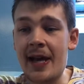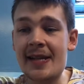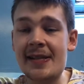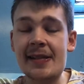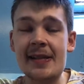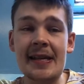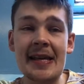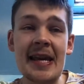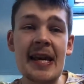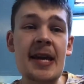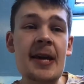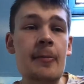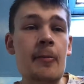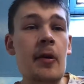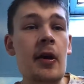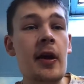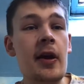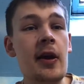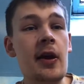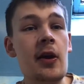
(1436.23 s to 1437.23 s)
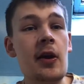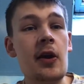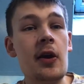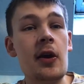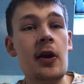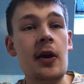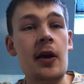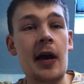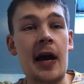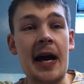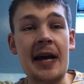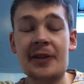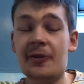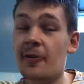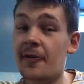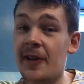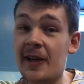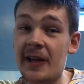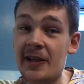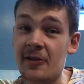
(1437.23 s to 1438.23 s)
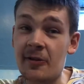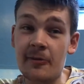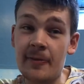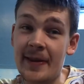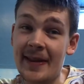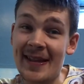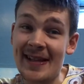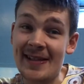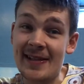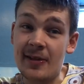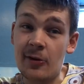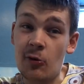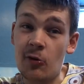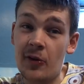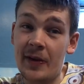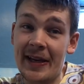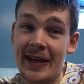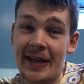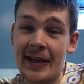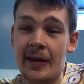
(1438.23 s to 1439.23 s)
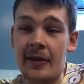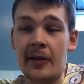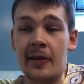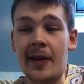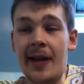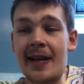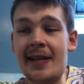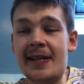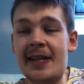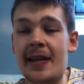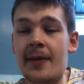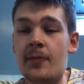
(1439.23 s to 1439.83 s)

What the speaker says: And the last game, I don't think it's going to be this scoreline.